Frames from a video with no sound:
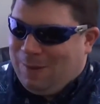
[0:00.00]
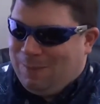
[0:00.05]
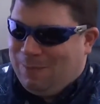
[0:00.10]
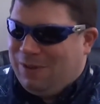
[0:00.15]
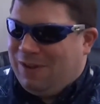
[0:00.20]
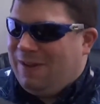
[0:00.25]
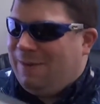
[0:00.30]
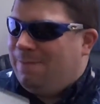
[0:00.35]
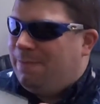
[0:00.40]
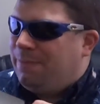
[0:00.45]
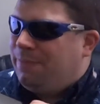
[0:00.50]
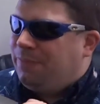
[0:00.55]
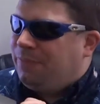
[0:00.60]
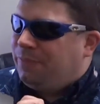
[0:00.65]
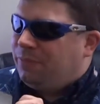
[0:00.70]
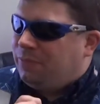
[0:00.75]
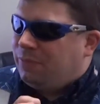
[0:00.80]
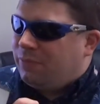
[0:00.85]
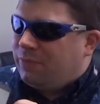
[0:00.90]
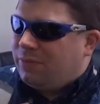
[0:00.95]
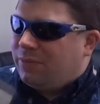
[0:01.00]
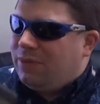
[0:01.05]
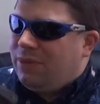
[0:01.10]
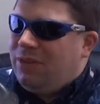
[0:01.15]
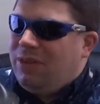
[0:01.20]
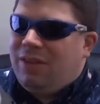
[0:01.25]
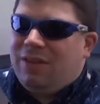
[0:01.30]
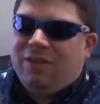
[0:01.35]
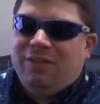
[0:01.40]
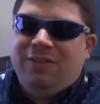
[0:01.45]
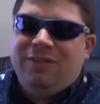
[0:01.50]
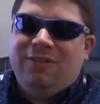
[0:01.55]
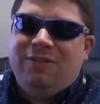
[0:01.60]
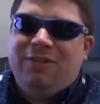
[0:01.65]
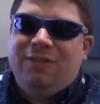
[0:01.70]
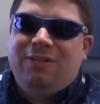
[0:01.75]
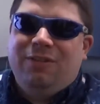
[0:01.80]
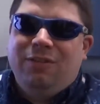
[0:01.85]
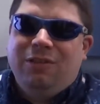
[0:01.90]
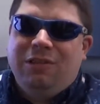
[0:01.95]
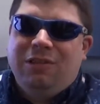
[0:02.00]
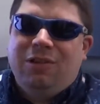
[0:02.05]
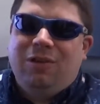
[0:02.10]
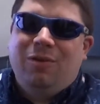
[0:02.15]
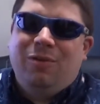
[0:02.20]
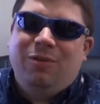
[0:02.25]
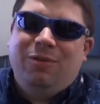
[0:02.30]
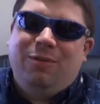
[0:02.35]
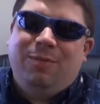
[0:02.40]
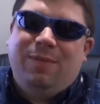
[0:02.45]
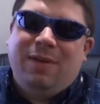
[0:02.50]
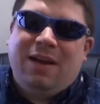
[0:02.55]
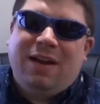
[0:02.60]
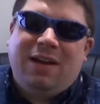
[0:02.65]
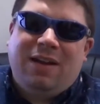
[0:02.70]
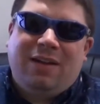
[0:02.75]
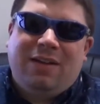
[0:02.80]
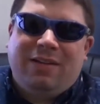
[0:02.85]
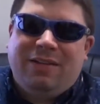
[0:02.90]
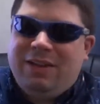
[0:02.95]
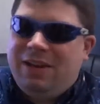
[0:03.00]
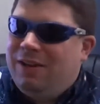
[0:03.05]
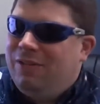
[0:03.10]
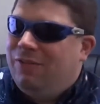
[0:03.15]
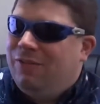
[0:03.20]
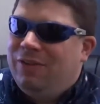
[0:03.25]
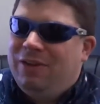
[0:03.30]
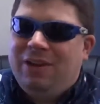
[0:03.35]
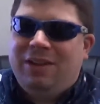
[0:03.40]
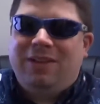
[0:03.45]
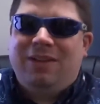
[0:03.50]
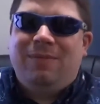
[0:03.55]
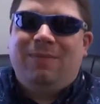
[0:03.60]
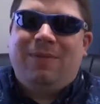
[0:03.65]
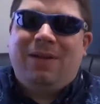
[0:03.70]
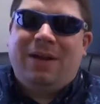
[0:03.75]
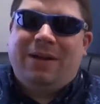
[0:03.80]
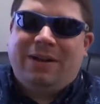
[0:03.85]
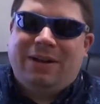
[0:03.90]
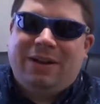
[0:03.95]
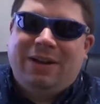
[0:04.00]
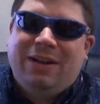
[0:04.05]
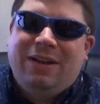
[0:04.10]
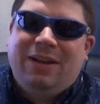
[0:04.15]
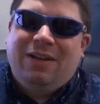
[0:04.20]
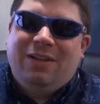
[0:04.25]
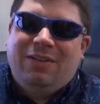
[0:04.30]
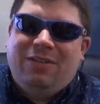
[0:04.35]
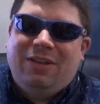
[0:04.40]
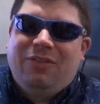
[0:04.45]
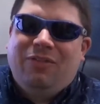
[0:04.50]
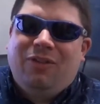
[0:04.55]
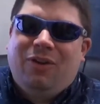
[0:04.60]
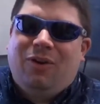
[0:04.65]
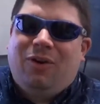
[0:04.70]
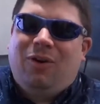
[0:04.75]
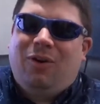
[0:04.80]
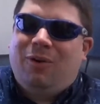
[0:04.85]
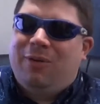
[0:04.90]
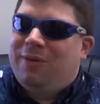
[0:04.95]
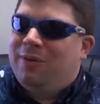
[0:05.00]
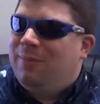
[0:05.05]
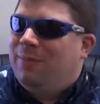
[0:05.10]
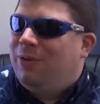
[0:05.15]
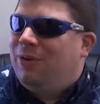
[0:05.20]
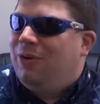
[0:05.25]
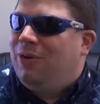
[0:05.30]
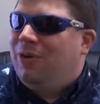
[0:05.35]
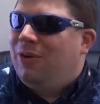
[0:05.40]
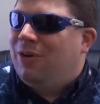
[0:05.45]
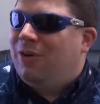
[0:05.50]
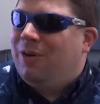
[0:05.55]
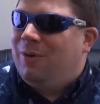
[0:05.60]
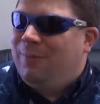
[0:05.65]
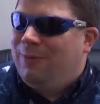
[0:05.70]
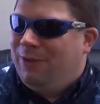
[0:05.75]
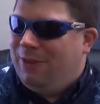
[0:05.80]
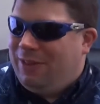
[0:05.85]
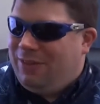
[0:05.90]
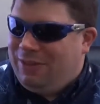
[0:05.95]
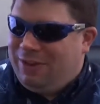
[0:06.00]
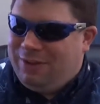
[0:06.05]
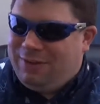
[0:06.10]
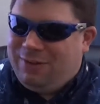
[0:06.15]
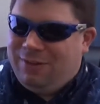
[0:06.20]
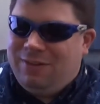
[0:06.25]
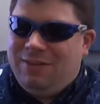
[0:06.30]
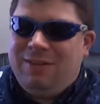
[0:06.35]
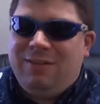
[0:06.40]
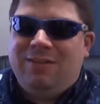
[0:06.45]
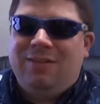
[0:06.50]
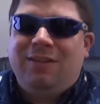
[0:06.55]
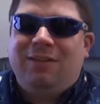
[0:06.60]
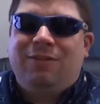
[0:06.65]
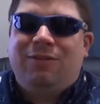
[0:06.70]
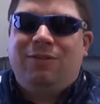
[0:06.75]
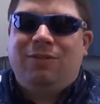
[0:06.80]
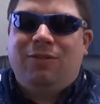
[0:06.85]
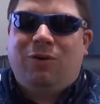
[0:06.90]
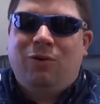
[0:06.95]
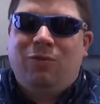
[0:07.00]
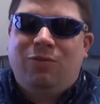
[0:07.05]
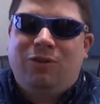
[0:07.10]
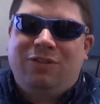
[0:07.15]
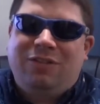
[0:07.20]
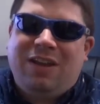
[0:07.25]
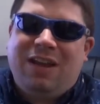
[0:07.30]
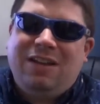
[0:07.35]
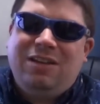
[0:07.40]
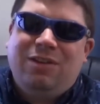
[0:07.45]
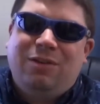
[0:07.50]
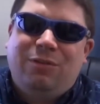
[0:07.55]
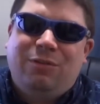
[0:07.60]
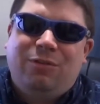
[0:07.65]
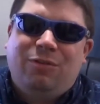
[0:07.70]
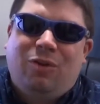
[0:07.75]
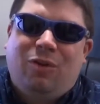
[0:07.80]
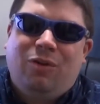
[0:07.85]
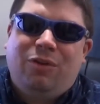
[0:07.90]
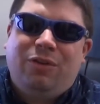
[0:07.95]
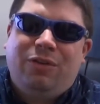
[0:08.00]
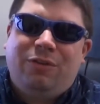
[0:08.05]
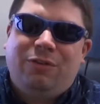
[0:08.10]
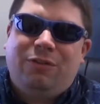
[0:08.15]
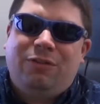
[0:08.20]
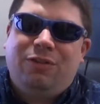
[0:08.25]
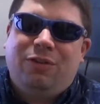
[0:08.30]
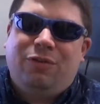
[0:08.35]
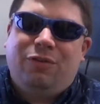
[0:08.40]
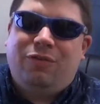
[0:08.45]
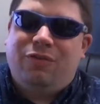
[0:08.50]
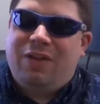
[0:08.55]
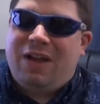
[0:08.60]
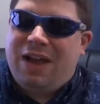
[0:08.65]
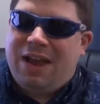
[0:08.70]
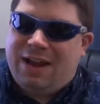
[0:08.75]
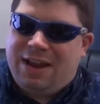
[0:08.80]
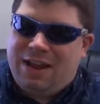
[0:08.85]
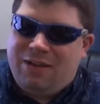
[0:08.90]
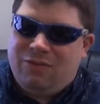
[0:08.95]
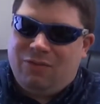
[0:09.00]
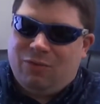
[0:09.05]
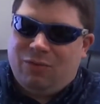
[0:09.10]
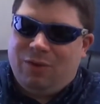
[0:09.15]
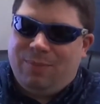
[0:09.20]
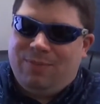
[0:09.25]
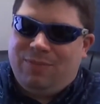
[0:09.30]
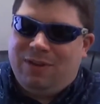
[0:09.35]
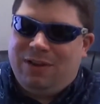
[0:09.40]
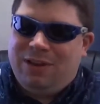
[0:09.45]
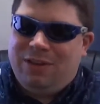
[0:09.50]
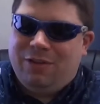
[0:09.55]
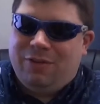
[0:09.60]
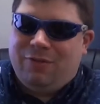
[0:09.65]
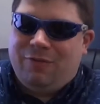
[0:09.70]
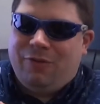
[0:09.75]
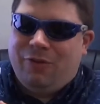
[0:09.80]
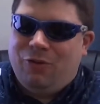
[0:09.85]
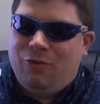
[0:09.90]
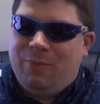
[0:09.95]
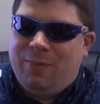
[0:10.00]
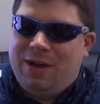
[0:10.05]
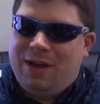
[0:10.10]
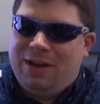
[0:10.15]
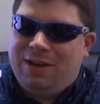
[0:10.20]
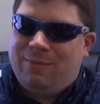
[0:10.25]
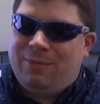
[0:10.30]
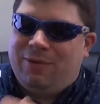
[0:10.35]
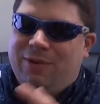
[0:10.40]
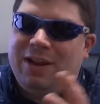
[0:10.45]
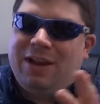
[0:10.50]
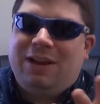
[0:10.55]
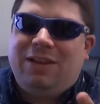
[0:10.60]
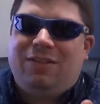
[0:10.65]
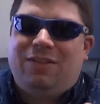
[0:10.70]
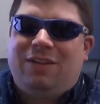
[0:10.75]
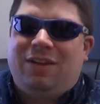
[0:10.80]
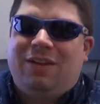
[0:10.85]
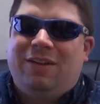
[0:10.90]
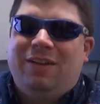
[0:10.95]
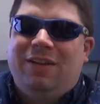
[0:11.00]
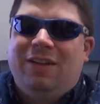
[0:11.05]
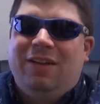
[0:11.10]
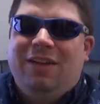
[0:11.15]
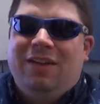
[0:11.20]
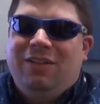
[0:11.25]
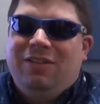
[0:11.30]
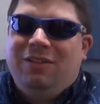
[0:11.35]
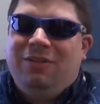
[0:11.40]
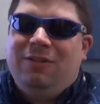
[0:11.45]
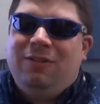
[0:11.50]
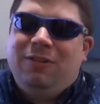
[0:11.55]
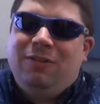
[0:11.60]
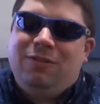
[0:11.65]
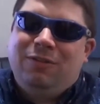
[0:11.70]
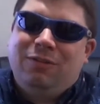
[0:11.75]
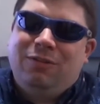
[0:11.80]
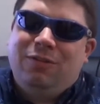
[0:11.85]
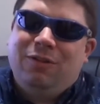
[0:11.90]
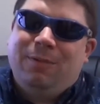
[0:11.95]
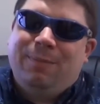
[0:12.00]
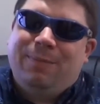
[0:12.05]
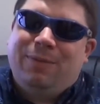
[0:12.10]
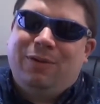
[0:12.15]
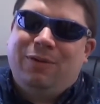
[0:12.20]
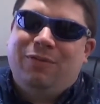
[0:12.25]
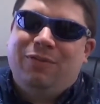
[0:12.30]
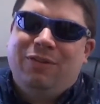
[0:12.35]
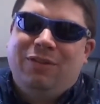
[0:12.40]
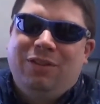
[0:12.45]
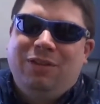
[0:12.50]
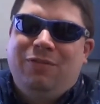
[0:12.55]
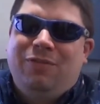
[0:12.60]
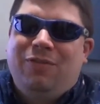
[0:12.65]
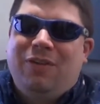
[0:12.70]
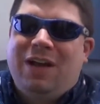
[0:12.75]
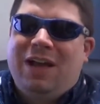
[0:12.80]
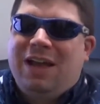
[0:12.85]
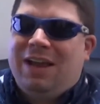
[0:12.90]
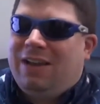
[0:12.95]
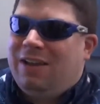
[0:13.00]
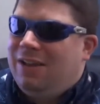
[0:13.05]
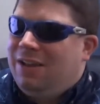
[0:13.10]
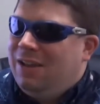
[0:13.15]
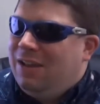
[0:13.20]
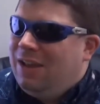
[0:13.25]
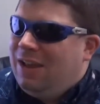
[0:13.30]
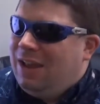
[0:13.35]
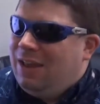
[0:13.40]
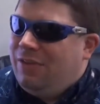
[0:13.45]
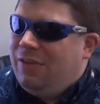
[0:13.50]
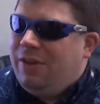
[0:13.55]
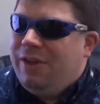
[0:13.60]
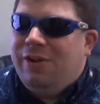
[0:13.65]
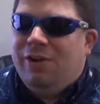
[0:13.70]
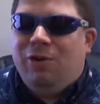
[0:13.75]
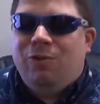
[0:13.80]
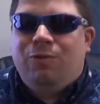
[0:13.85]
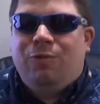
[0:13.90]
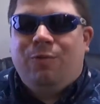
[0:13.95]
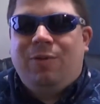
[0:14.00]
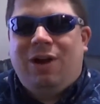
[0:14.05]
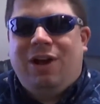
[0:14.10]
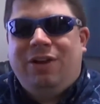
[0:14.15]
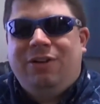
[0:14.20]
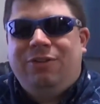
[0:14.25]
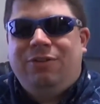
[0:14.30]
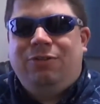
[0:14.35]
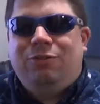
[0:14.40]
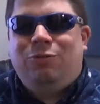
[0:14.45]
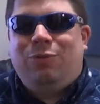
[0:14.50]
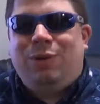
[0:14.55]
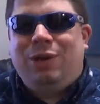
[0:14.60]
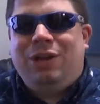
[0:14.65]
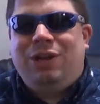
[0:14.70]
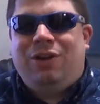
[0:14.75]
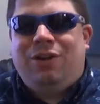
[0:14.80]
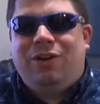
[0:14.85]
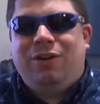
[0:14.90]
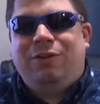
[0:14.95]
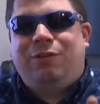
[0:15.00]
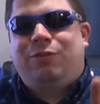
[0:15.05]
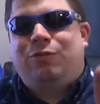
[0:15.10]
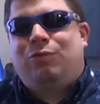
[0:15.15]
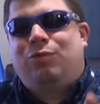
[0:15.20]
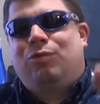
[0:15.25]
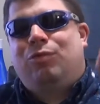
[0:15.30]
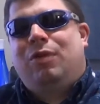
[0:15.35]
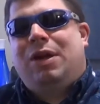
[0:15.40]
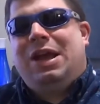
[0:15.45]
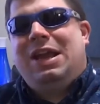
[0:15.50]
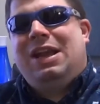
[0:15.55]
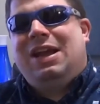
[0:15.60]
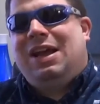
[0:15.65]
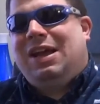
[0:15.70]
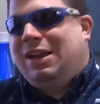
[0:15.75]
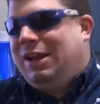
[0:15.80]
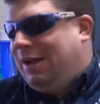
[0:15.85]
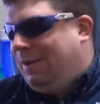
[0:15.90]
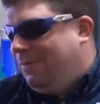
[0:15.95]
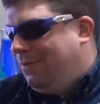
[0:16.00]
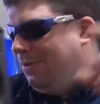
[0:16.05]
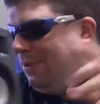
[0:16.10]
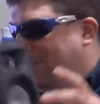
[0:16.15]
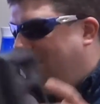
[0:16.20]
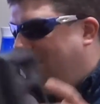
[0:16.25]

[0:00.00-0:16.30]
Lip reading: But this is loads better, infinitely better than the horrible, and these things are over 10 years old and they're still fine. I haven't ripped any of the foam on them or anything. These things are still perfectly fine, and they go from 120 Hertz right on up.